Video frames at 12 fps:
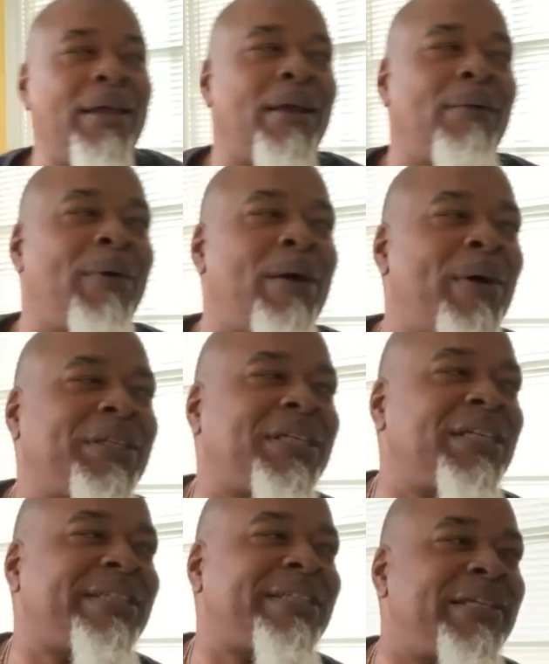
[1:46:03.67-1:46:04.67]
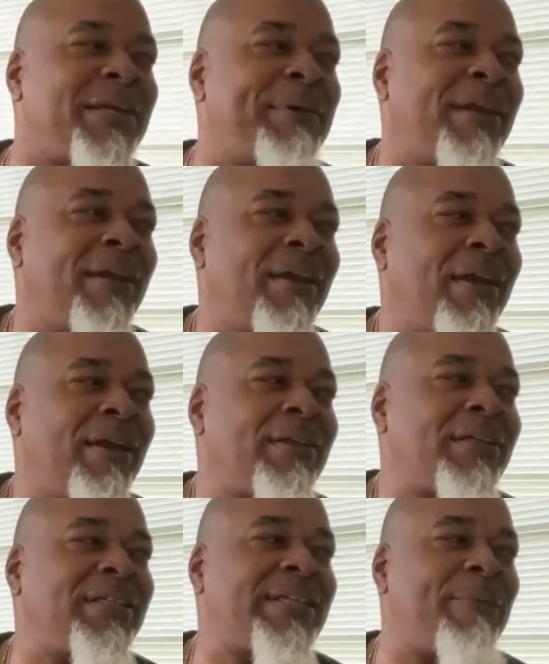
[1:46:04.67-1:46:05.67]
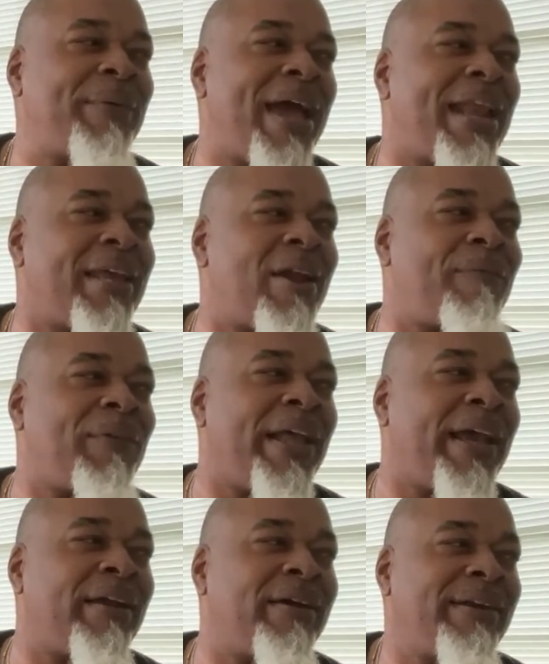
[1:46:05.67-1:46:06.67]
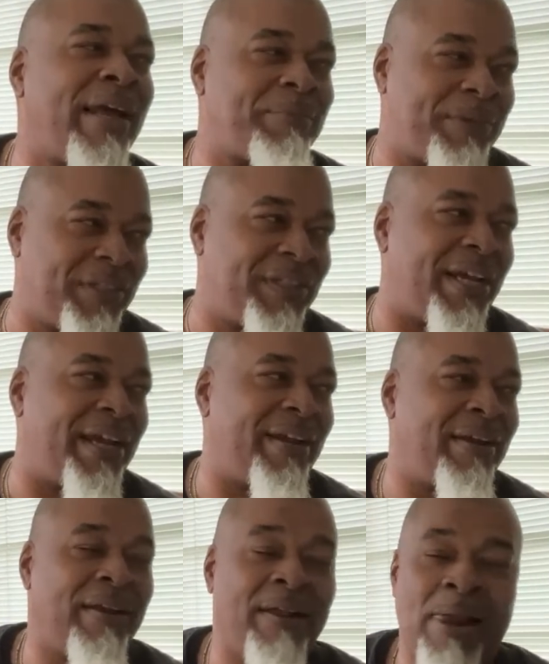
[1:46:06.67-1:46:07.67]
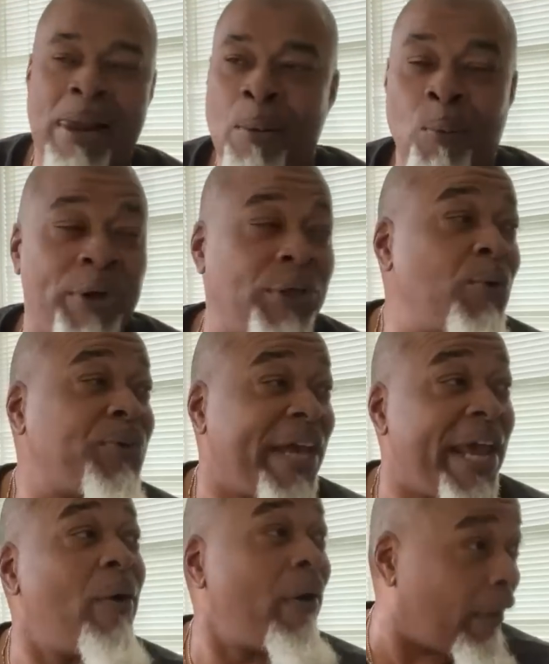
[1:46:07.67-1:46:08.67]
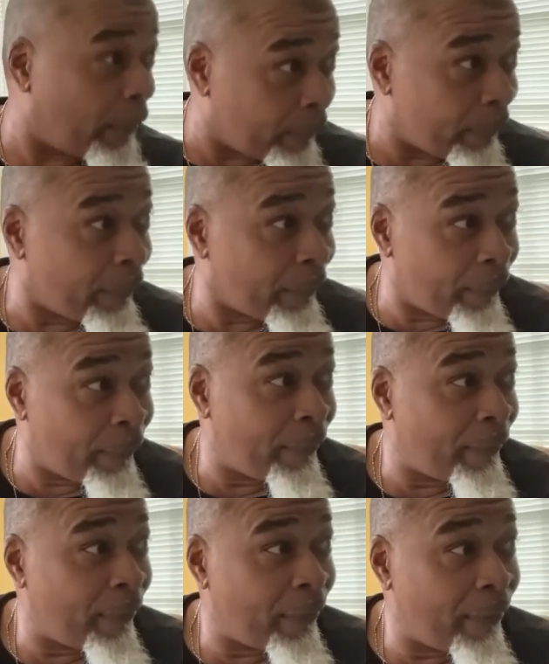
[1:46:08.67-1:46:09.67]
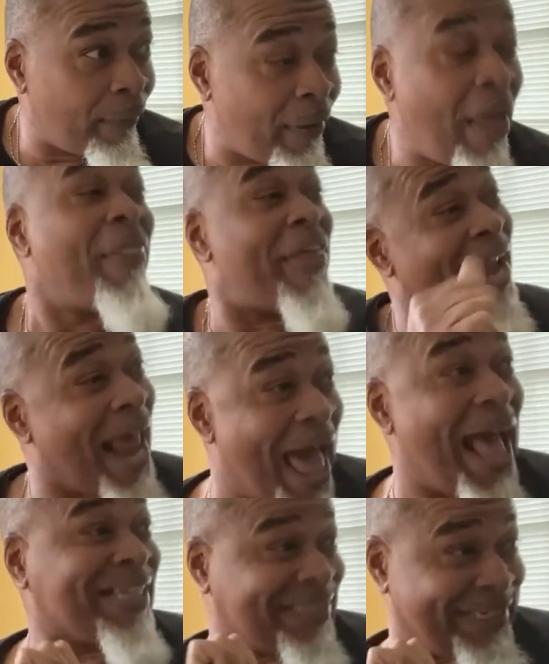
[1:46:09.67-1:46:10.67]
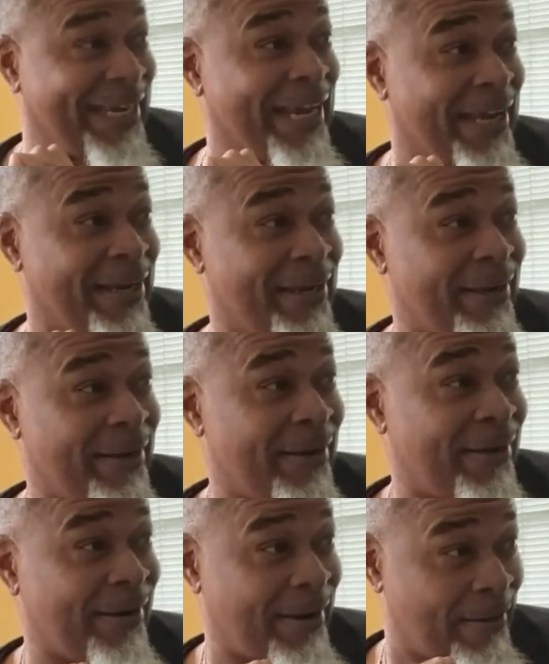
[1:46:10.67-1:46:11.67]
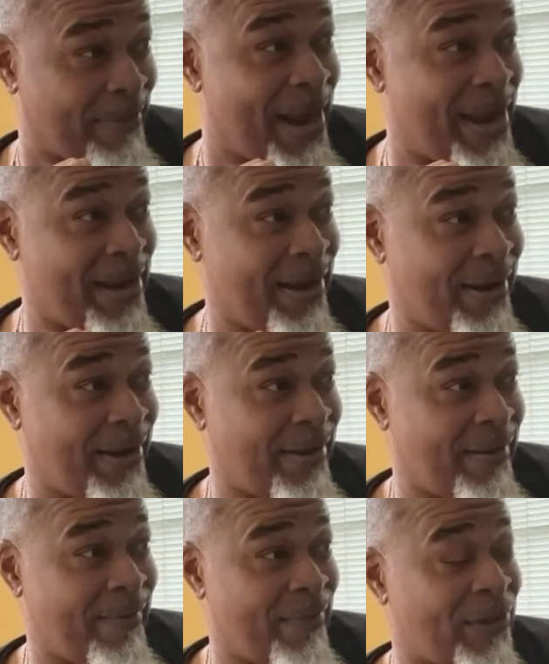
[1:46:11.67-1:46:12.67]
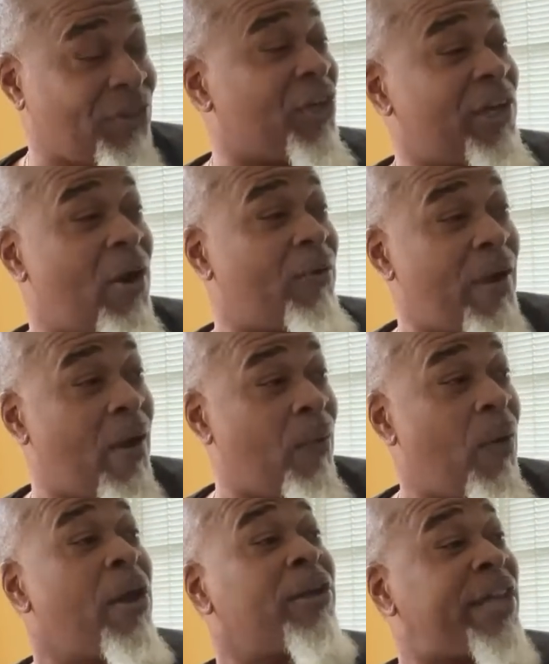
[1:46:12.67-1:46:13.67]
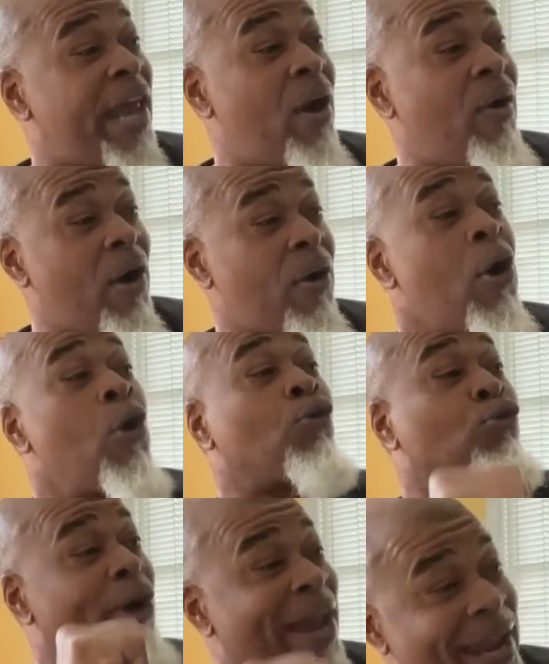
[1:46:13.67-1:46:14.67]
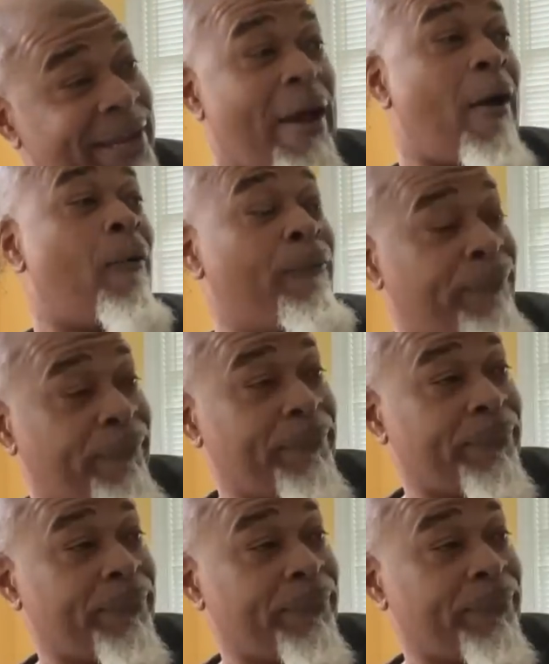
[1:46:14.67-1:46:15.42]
what what she say, Jimmy? She said we got to get off the land. Huh? That's what she said. Well, you tell her that I said. All right. She don't know. Tell her Randolph,